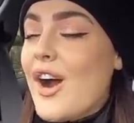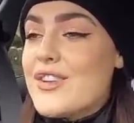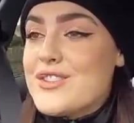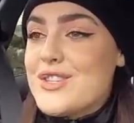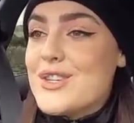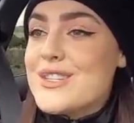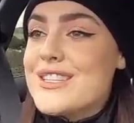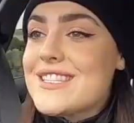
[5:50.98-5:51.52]
I
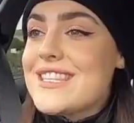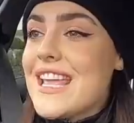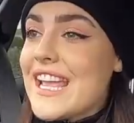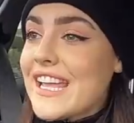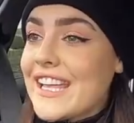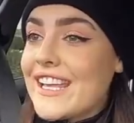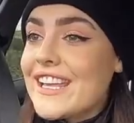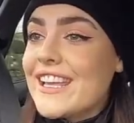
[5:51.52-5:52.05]
just
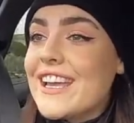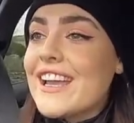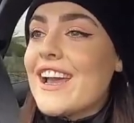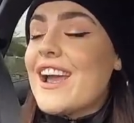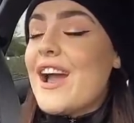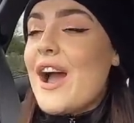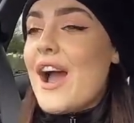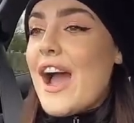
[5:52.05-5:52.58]
think,
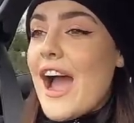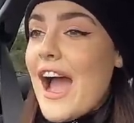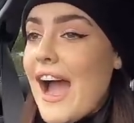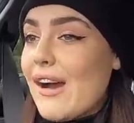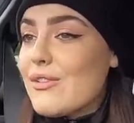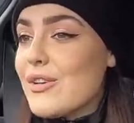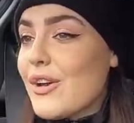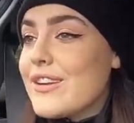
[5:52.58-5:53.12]

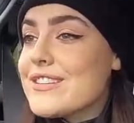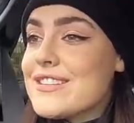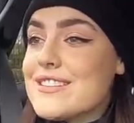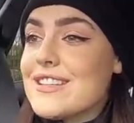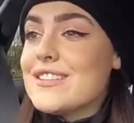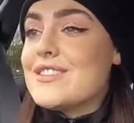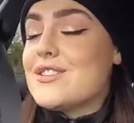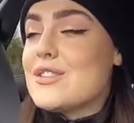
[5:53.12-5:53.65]
how nice
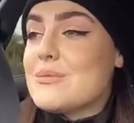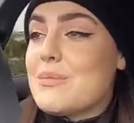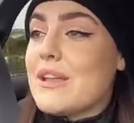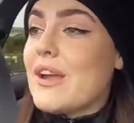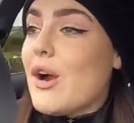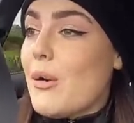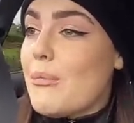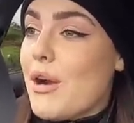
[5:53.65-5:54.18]
is it to just
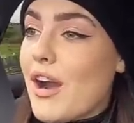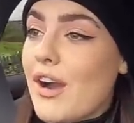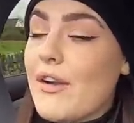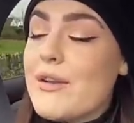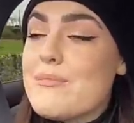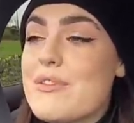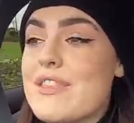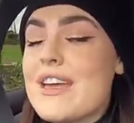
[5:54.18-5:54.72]
be up
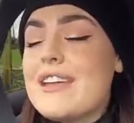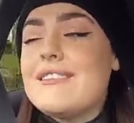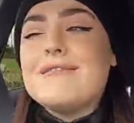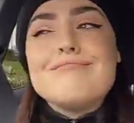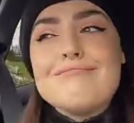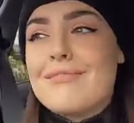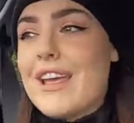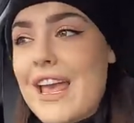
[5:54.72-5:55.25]
high? But
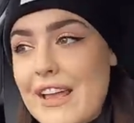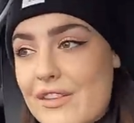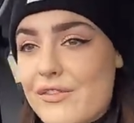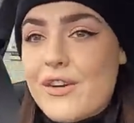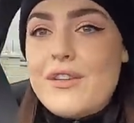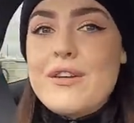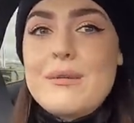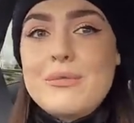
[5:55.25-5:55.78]
then
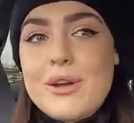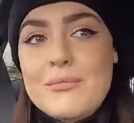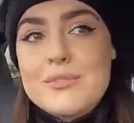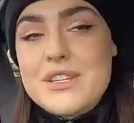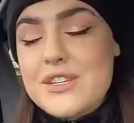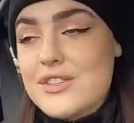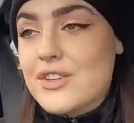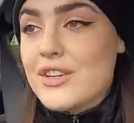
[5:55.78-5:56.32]
X5M
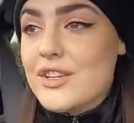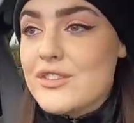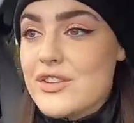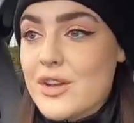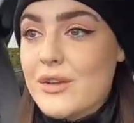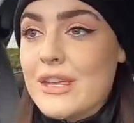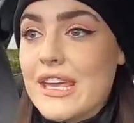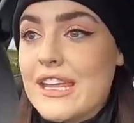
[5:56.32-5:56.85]
competition, are you
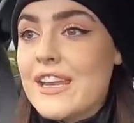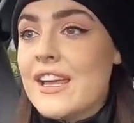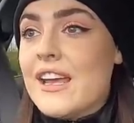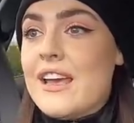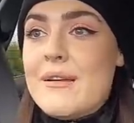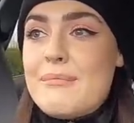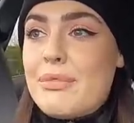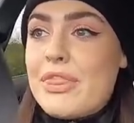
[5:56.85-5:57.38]

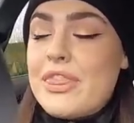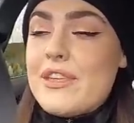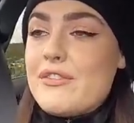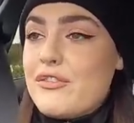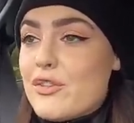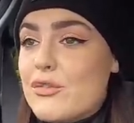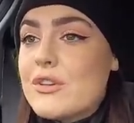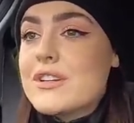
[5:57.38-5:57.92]
joking? The
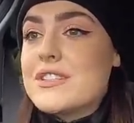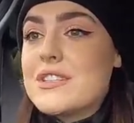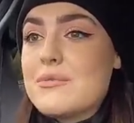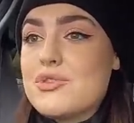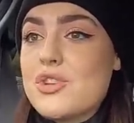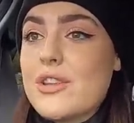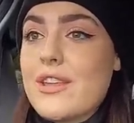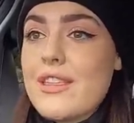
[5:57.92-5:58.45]
fuel
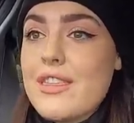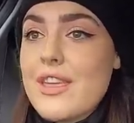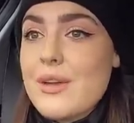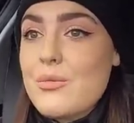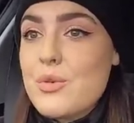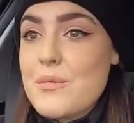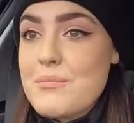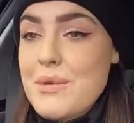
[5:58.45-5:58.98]
consumption on that
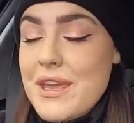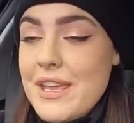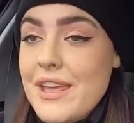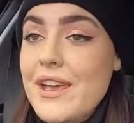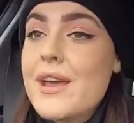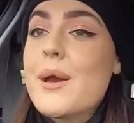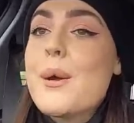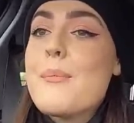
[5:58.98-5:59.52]
thing would
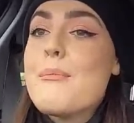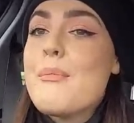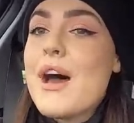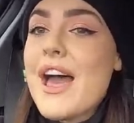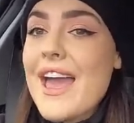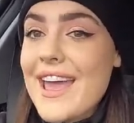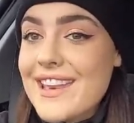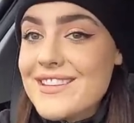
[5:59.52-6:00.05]
be
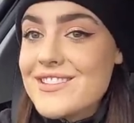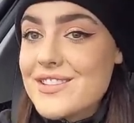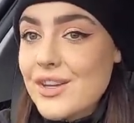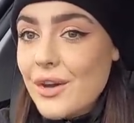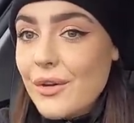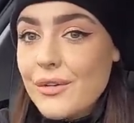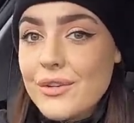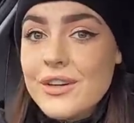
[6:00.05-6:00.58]

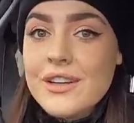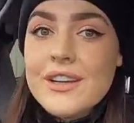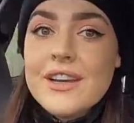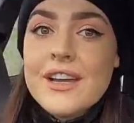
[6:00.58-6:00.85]
mental.